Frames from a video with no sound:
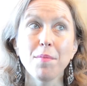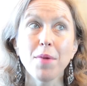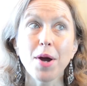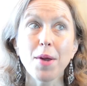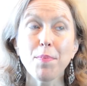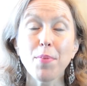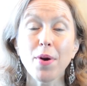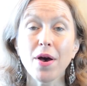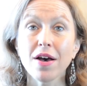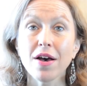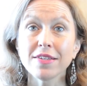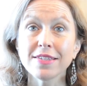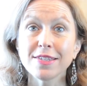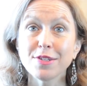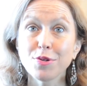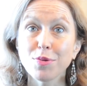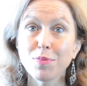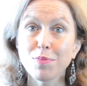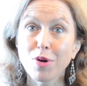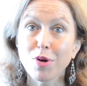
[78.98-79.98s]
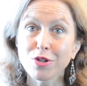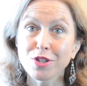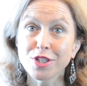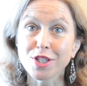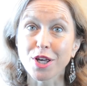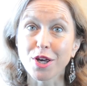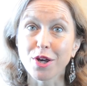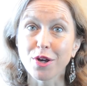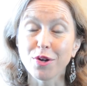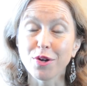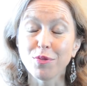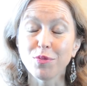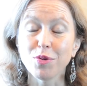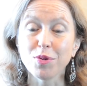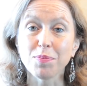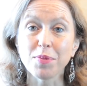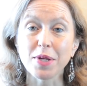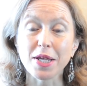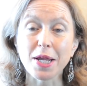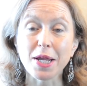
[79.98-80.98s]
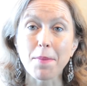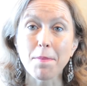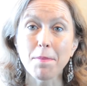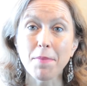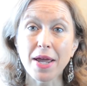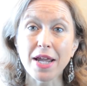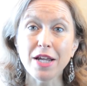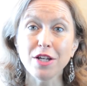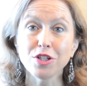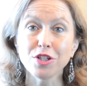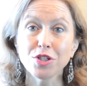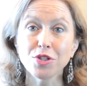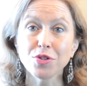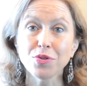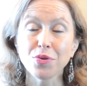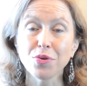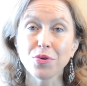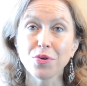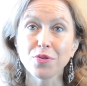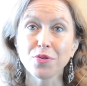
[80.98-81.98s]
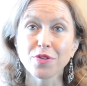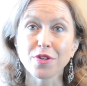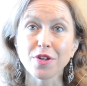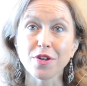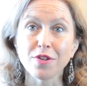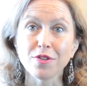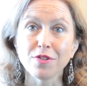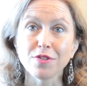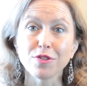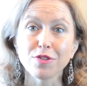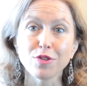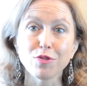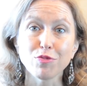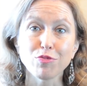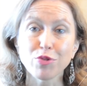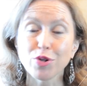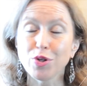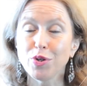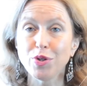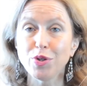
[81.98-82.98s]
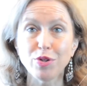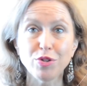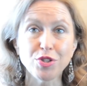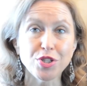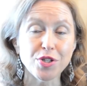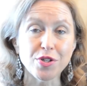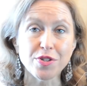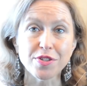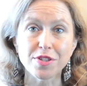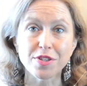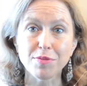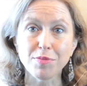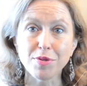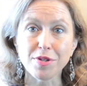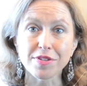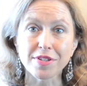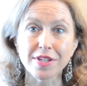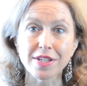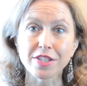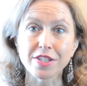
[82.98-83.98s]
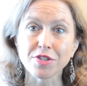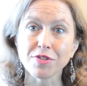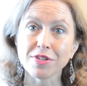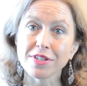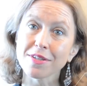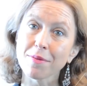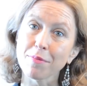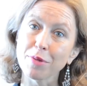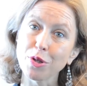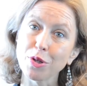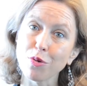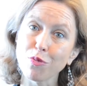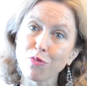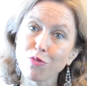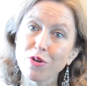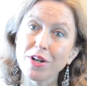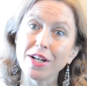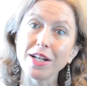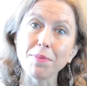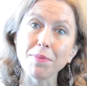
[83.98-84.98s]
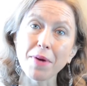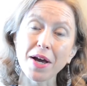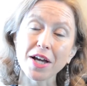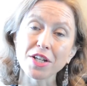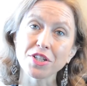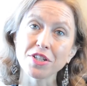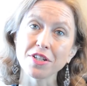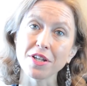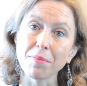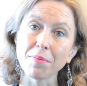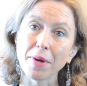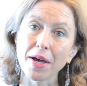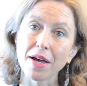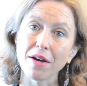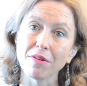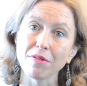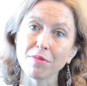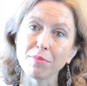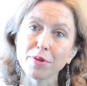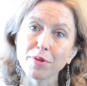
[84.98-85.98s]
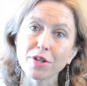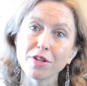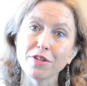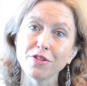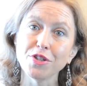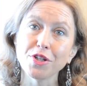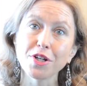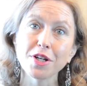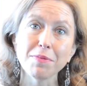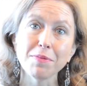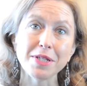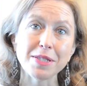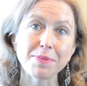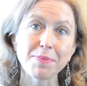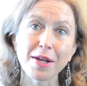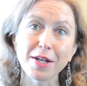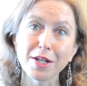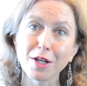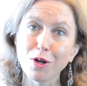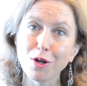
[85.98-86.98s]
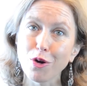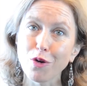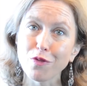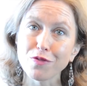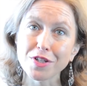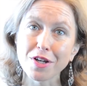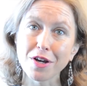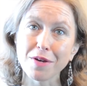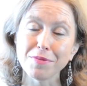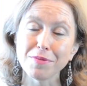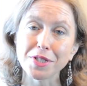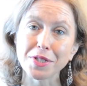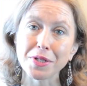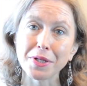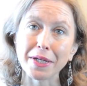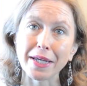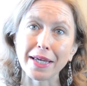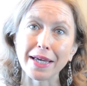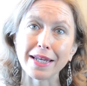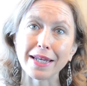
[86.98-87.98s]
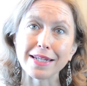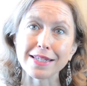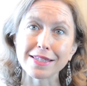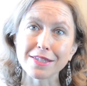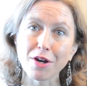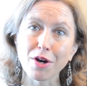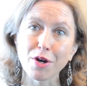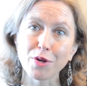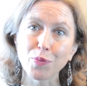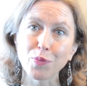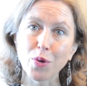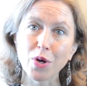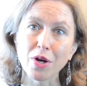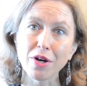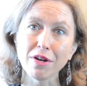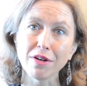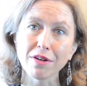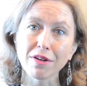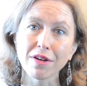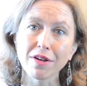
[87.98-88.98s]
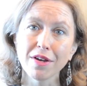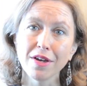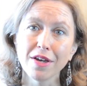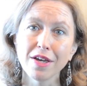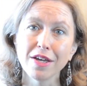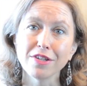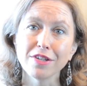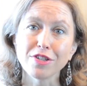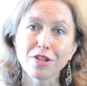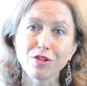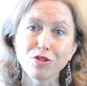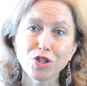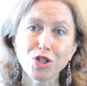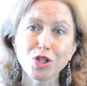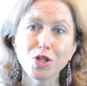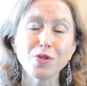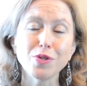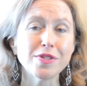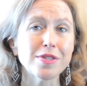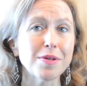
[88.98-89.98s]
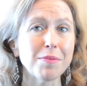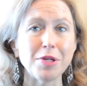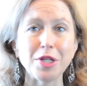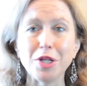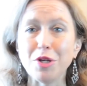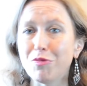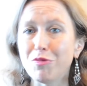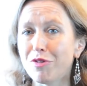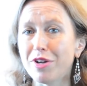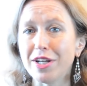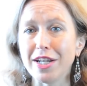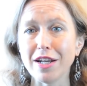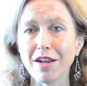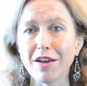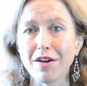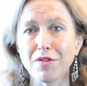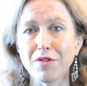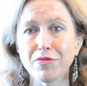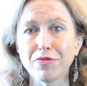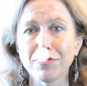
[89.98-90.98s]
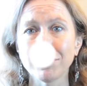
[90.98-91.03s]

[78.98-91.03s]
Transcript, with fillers: My personal motto would be, make sure that the route you choose in the music industry is something you're really passionate about, because you're going to be spending a lot of time doing it and it's hard work. So choose something you really love.